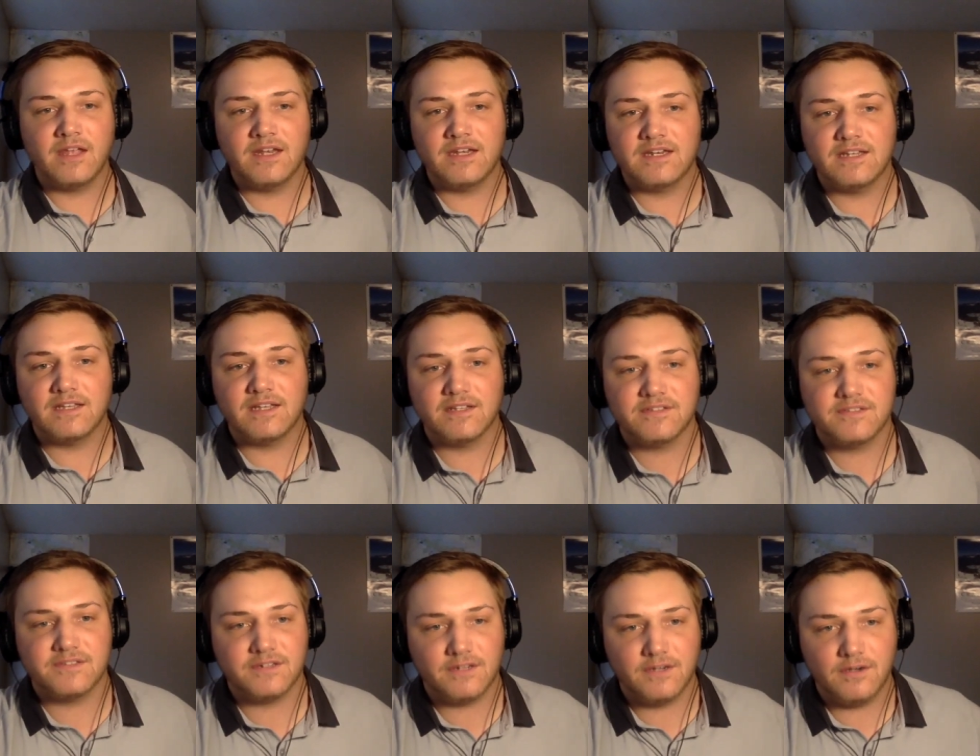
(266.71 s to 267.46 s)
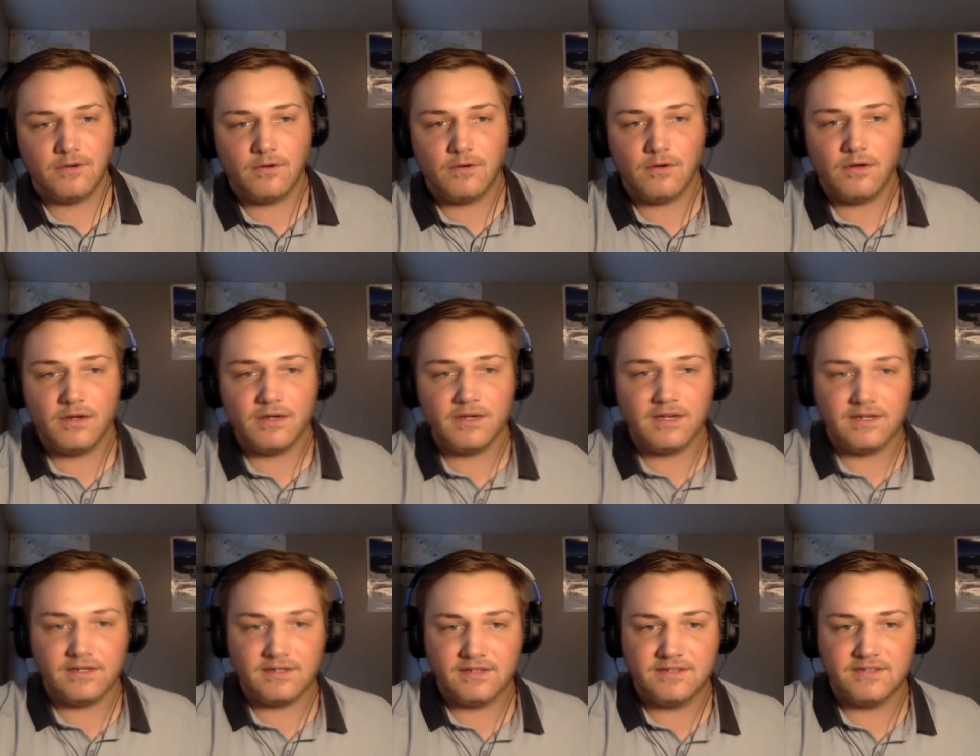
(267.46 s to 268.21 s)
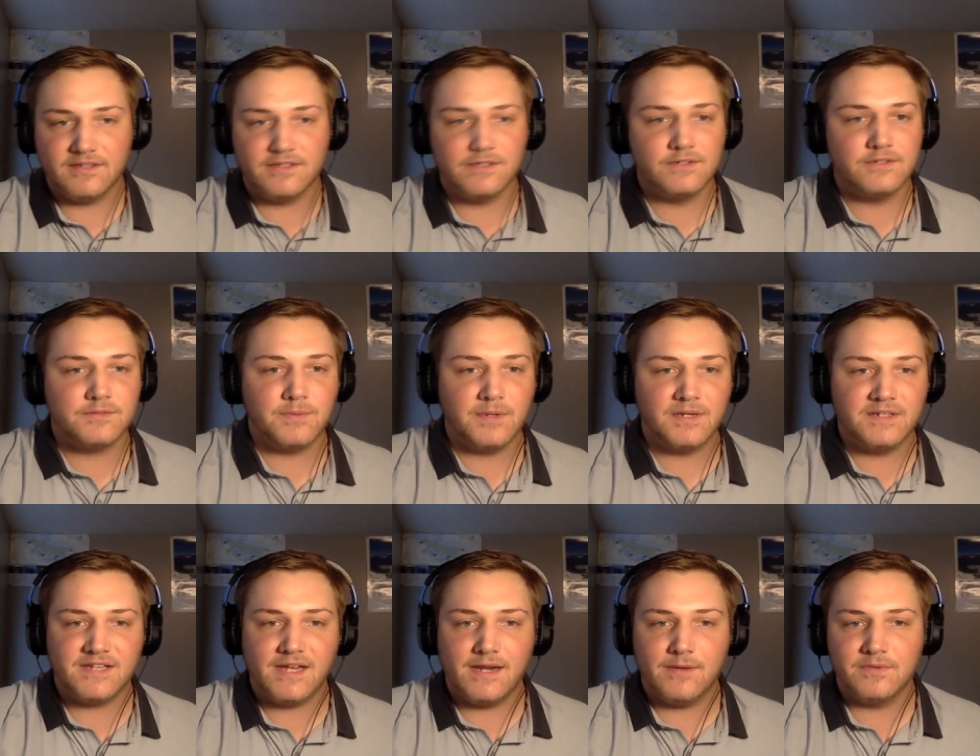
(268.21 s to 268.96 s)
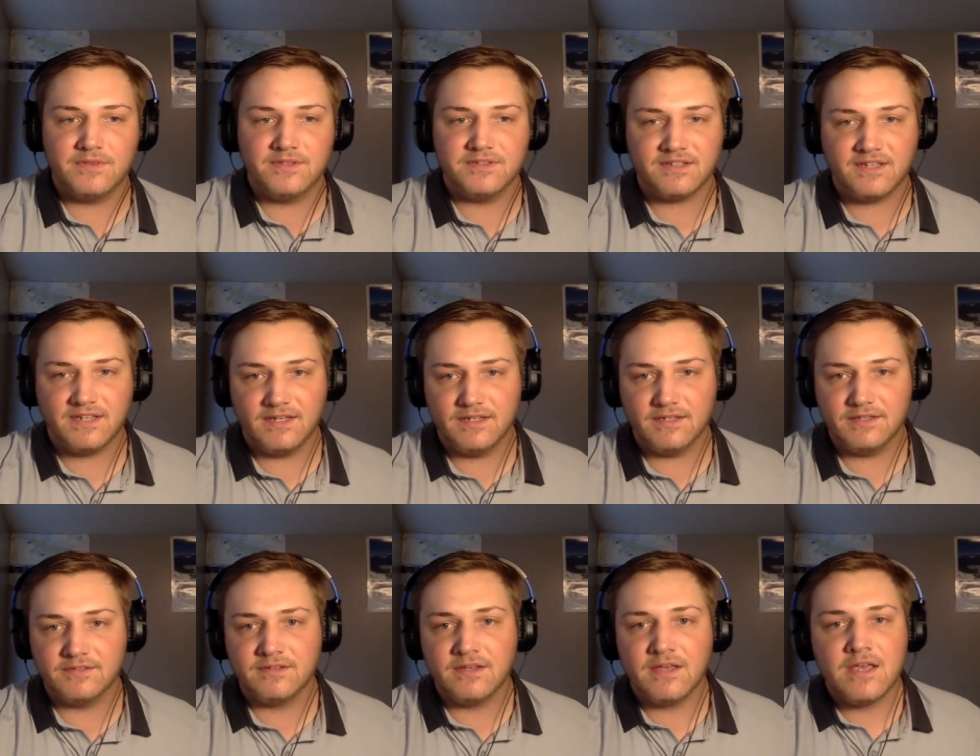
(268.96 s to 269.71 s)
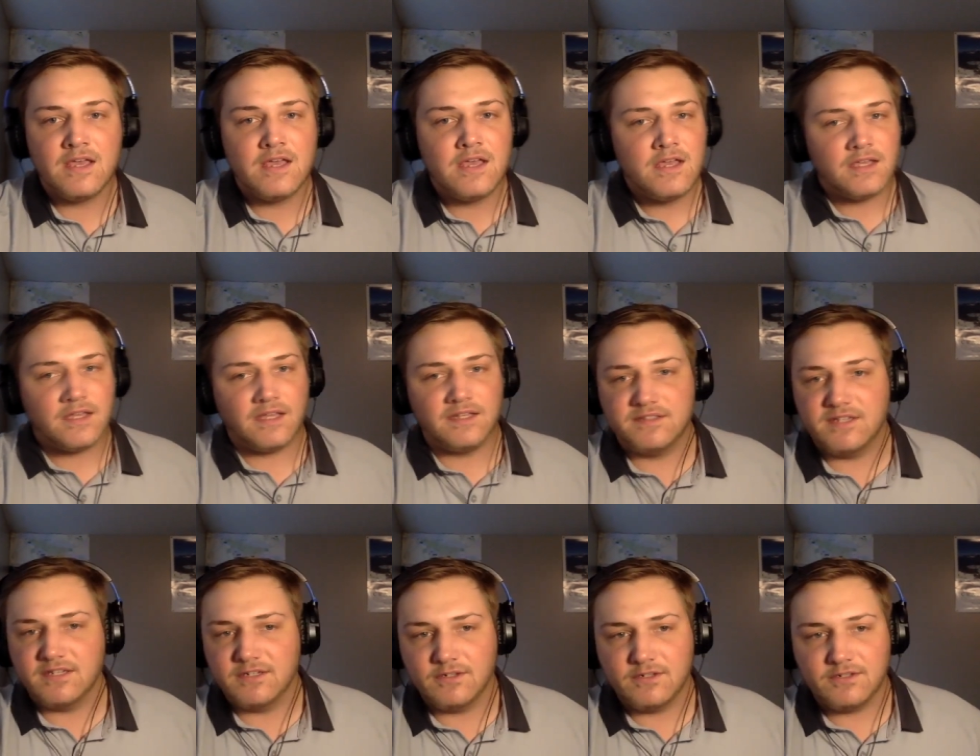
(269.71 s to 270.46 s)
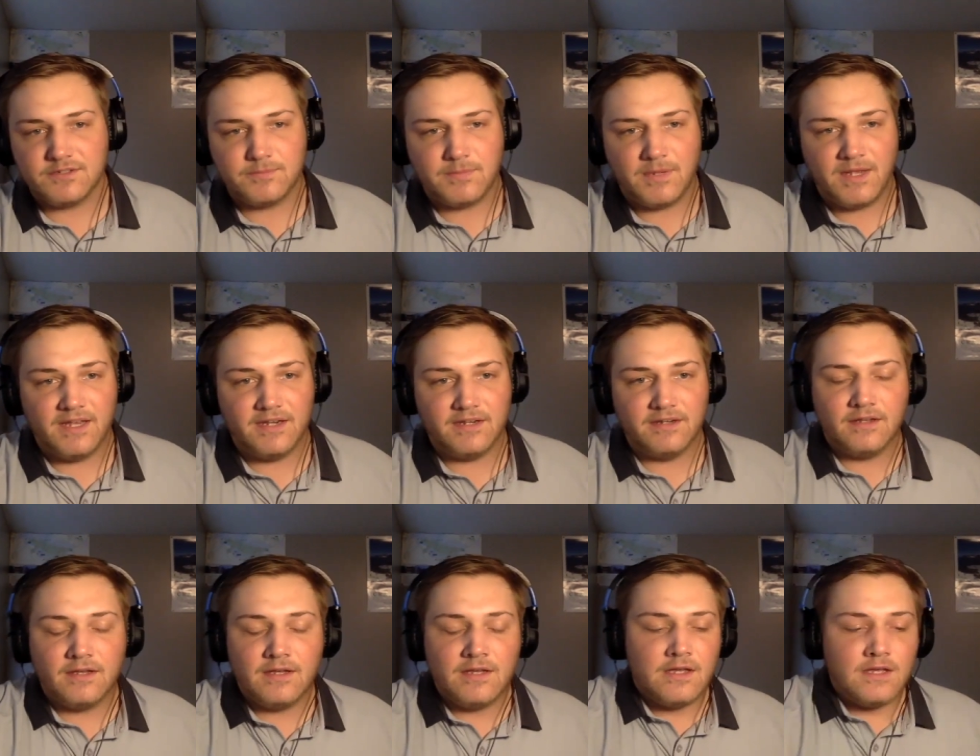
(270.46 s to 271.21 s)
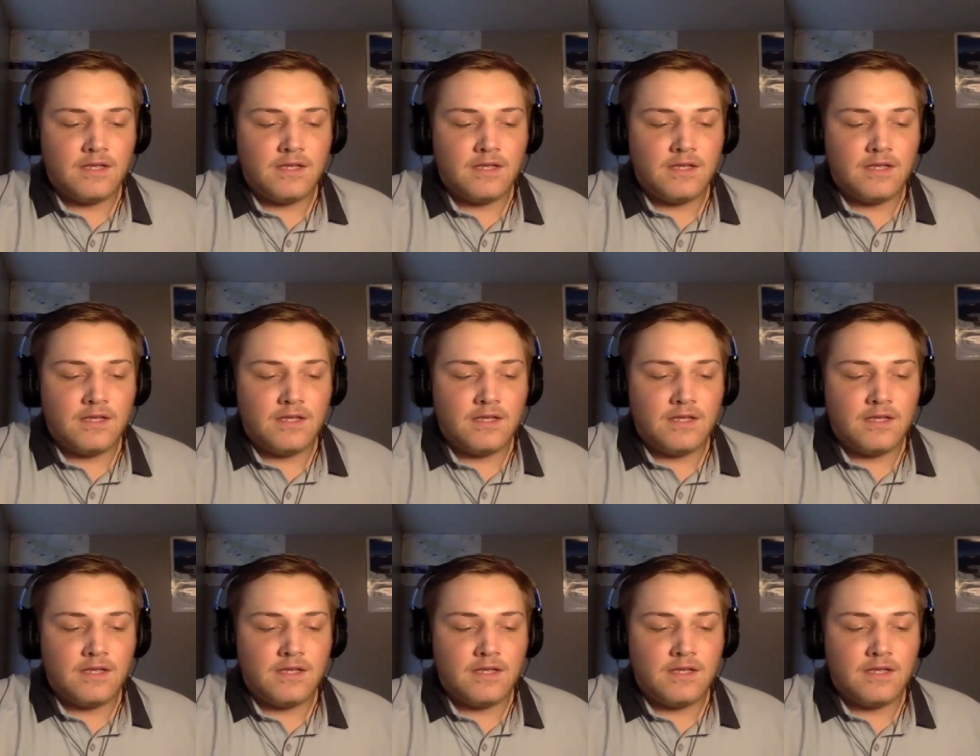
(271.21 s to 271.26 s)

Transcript: and he gets to go on and continue to spend time with his kids, continue to spend